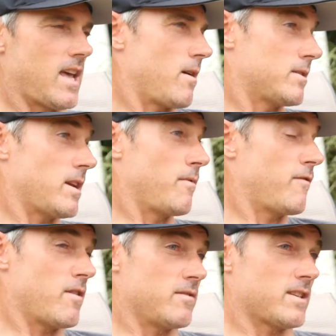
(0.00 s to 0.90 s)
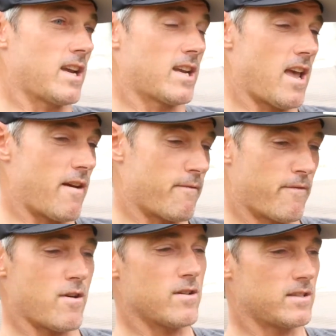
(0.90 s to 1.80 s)
like I was saying before, it was at
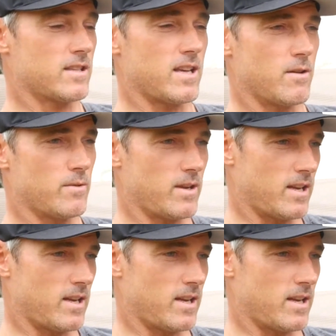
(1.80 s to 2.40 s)
first it